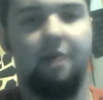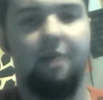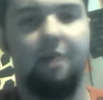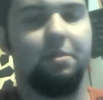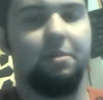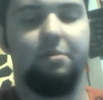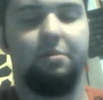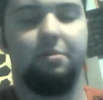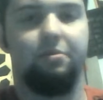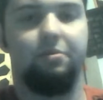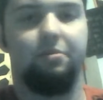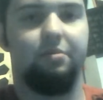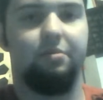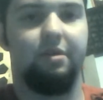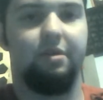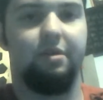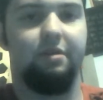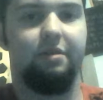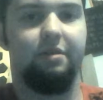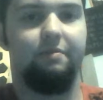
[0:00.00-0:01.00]

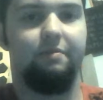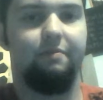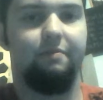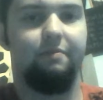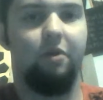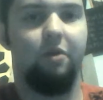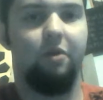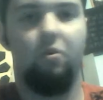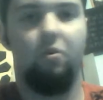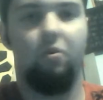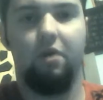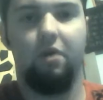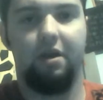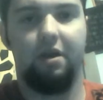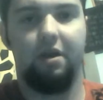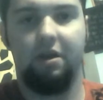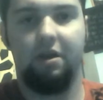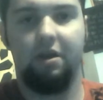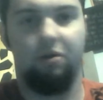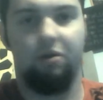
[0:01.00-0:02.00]
absolutely don't
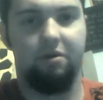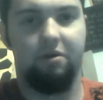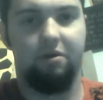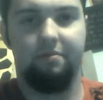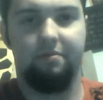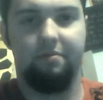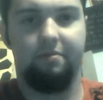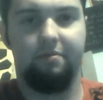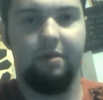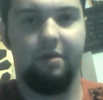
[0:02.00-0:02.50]
want to hear it,